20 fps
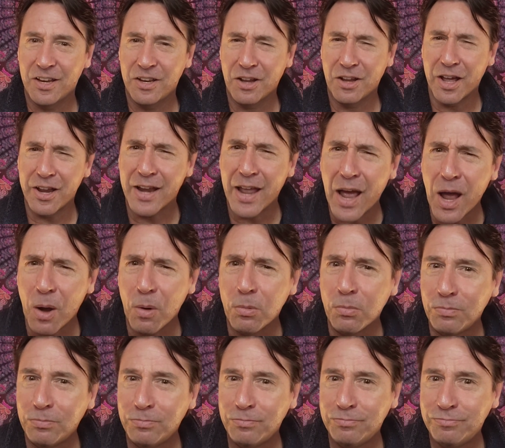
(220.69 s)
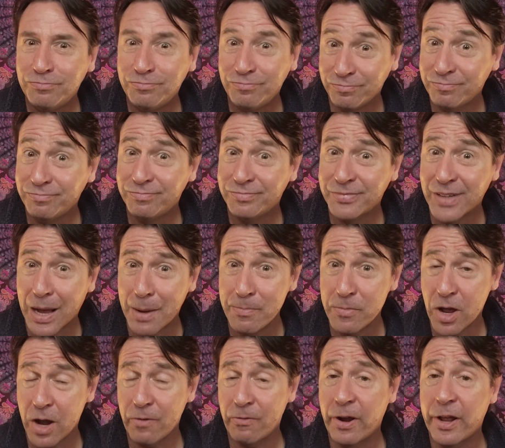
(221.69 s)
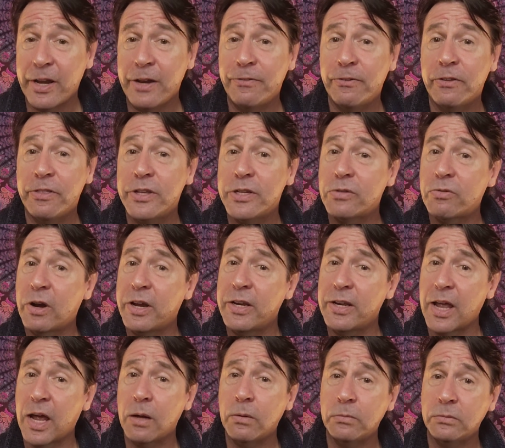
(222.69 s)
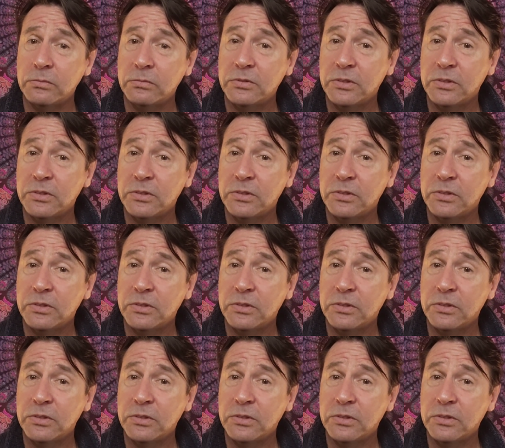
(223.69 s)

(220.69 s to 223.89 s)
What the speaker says: not now. I'm not ready for this right now.